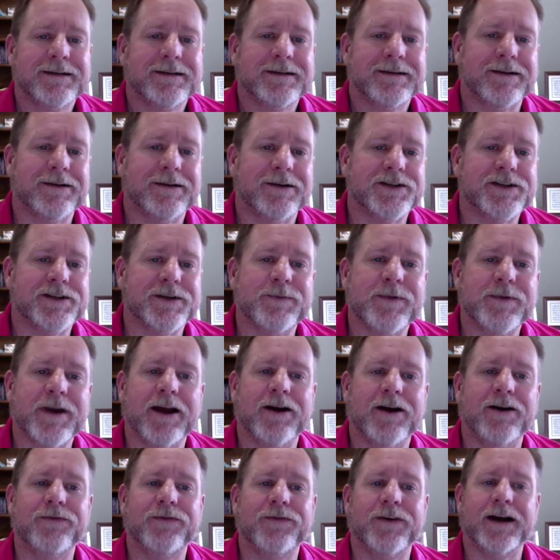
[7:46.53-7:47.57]
there are some
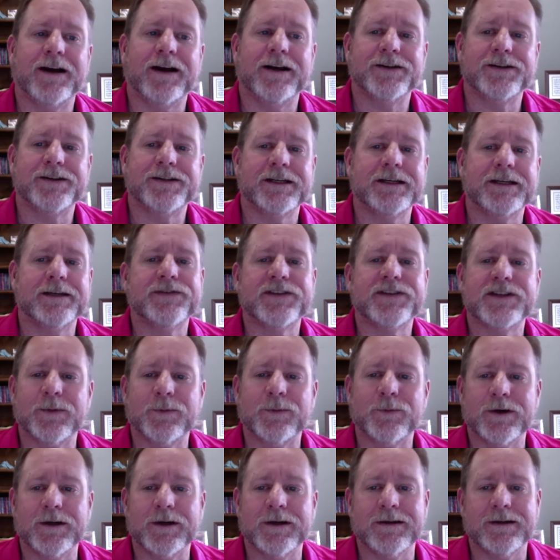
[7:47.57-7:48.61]
nail files to give
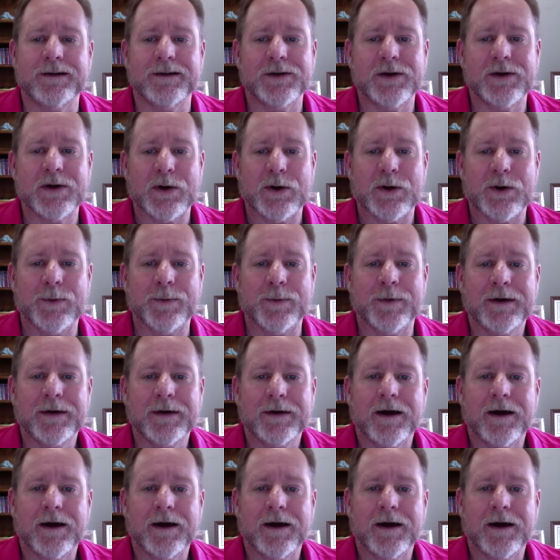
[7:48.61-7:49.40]
someone in the home